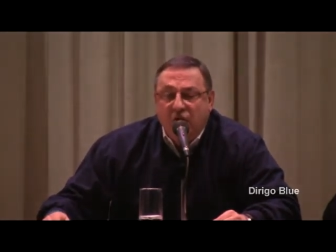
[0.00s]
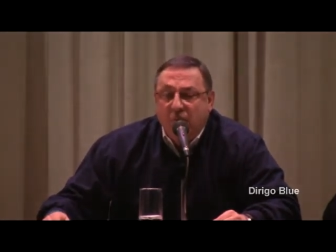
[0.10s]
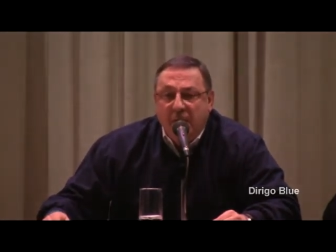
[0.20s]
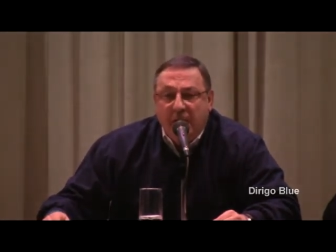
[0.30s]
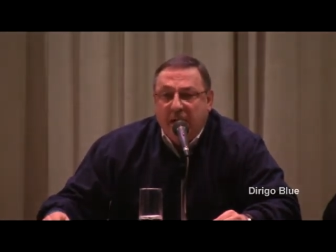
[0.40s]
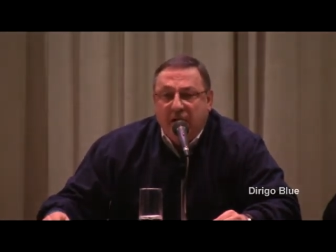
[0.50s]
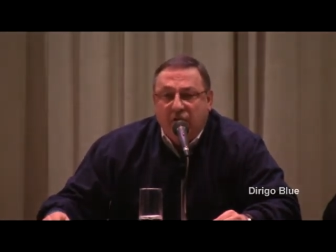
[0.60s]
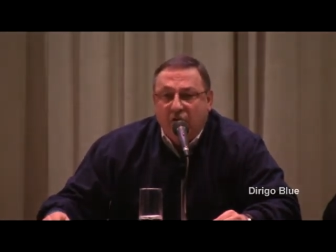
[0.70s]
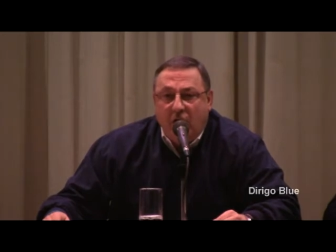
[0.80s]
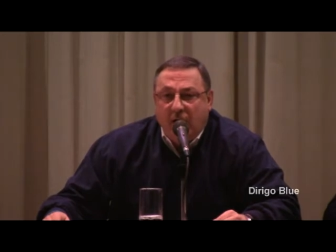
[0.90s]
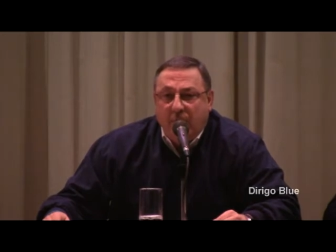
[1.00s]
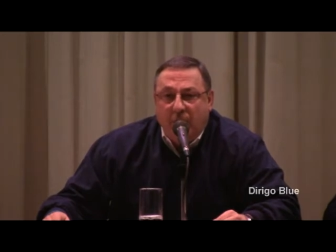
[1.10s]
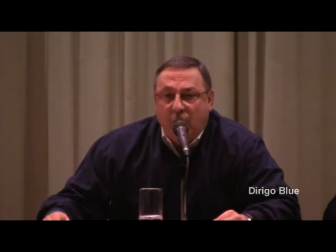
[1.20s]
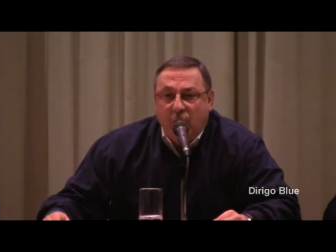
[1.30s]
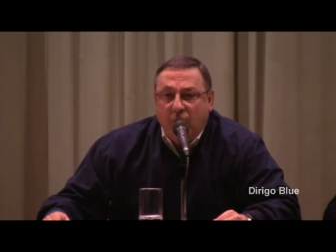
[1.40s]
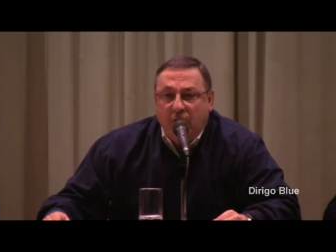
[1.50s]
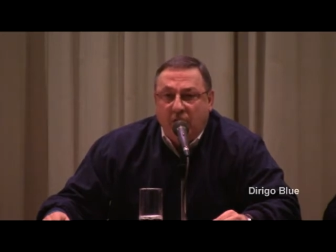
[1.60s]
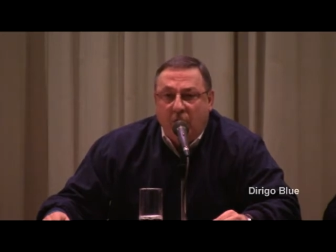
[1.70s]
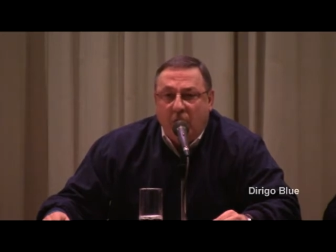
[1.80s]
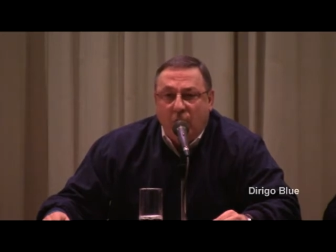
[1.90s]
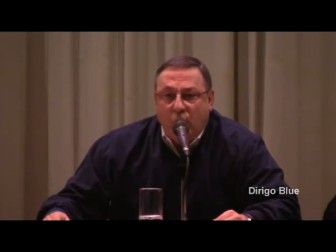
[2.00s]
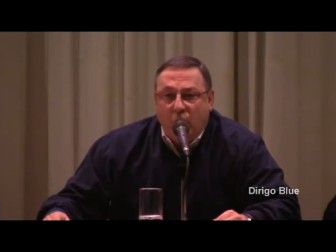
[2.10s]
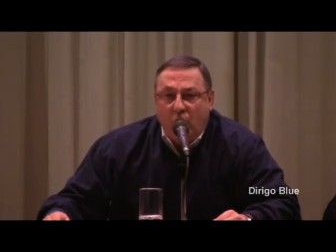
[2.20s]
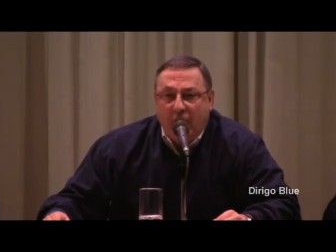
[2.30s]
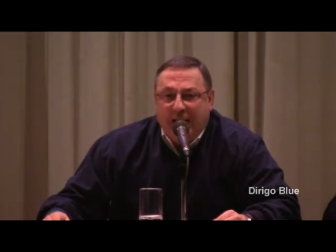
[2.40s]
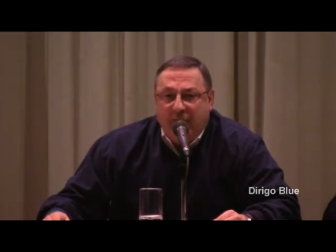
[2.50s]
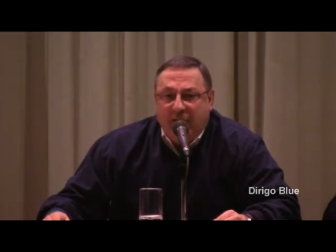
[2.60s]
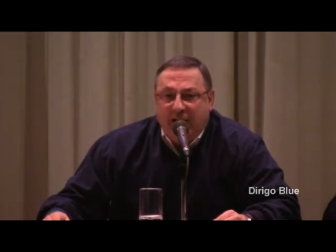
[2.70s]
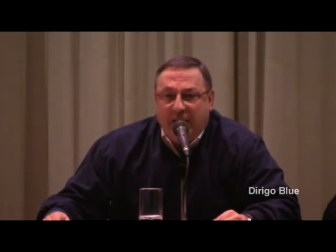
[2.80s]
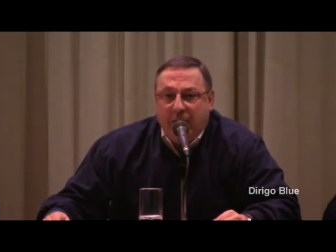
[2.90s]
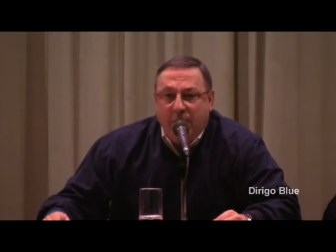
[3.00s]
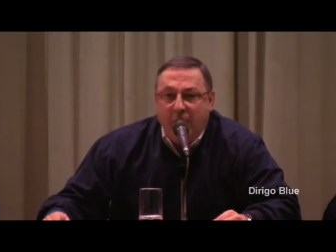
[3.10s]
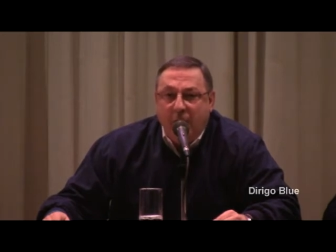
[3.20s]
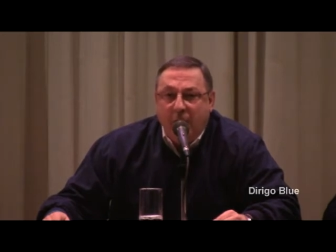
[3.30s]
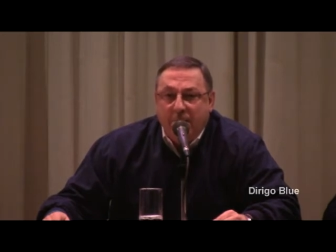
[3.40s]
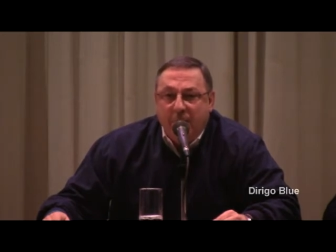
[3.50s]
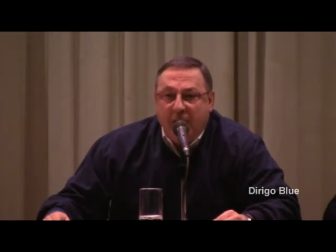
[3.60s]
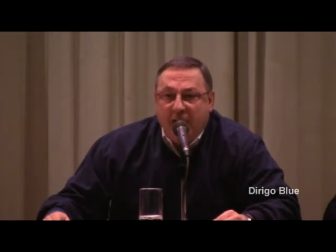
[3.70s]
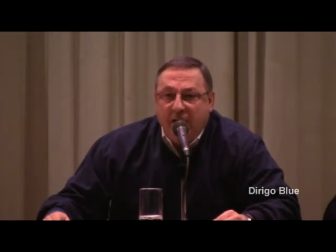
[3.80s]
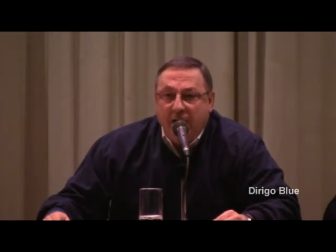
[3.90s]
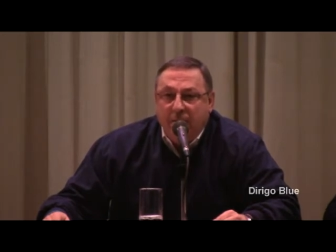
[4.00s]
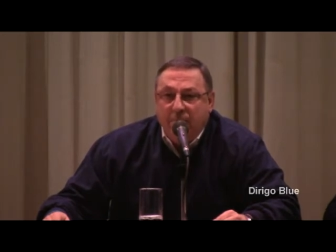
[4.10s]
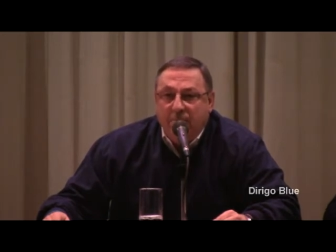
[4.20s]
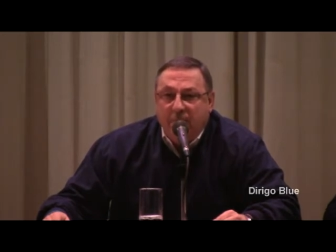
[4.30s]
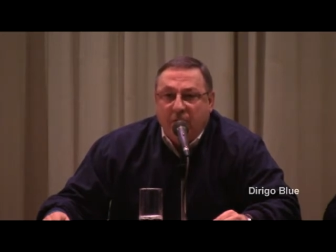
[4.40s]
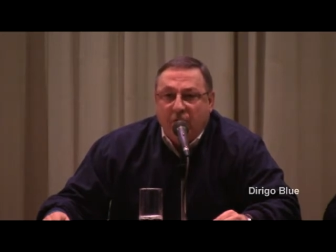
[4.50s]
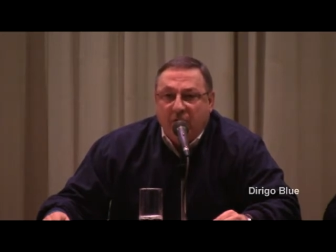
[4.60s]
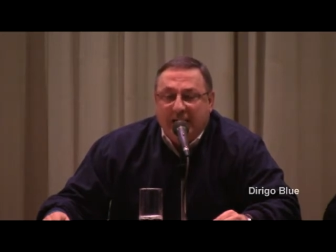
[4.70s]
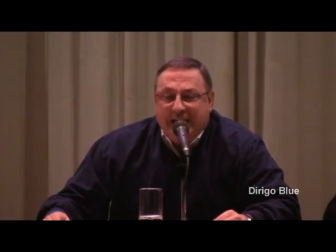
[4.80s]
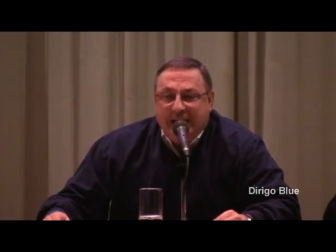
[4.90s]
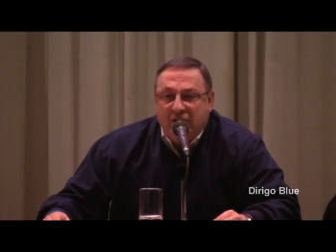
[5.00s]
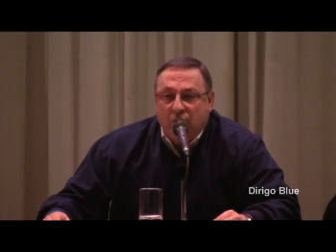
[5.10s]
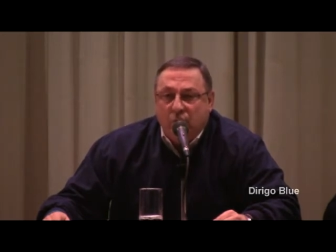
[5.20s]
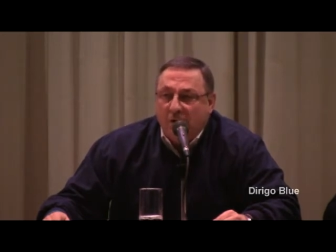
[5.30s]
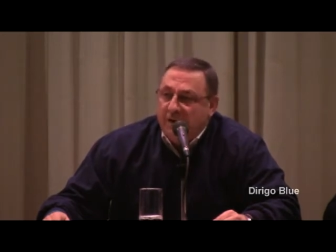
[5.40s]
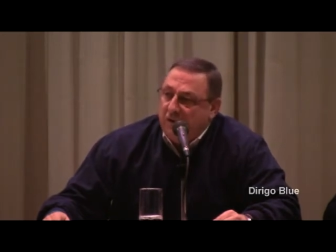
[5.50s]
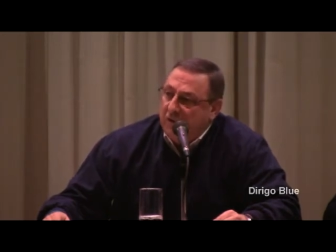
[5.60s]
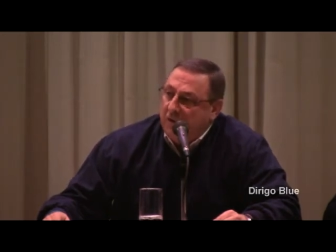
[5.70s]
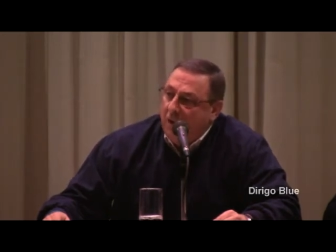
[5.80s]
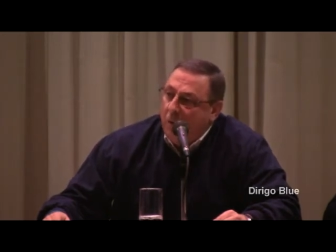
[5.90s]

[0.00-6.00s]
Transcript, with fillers: To me, it's not about, they're not, we're not giving them money because they teach in religion.